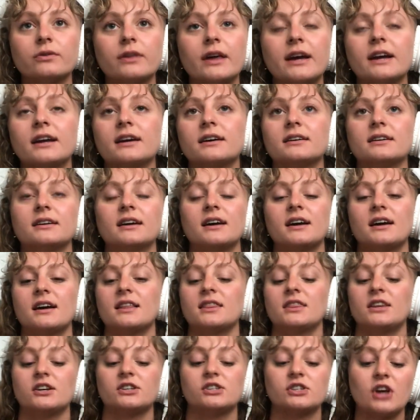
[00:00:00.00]
Like,
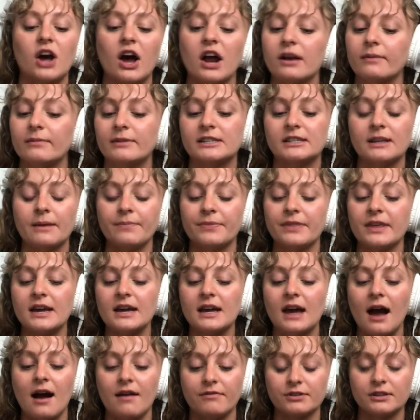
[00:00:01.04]
there's gotta be something
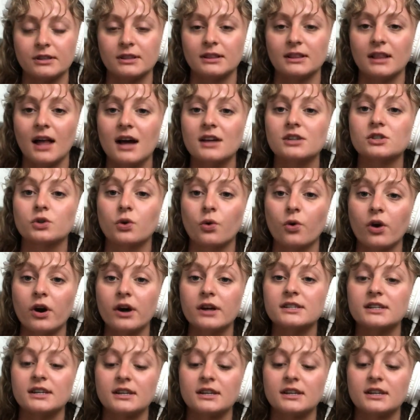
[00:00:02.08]
after the last chorus.